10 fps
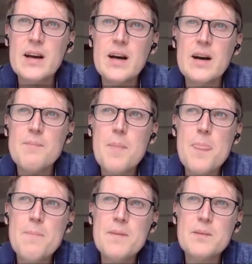
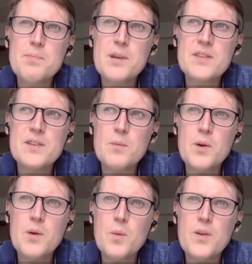"Mr. President,
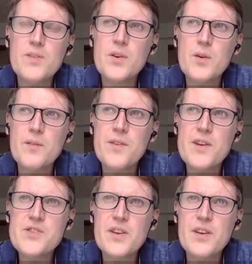what's your
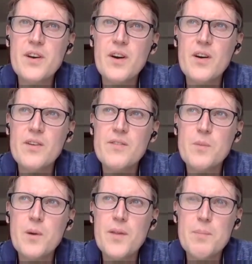vision of
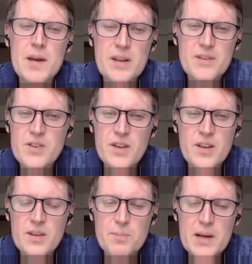what the
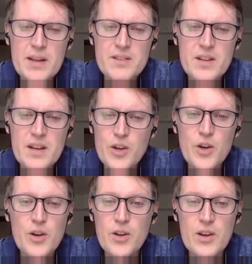peninsula
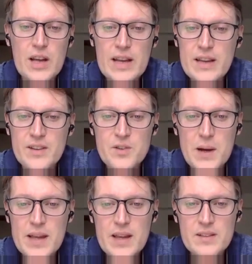could look like in
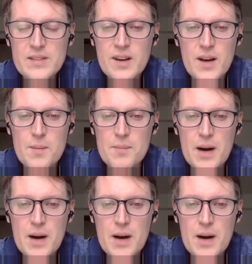20 years' time?"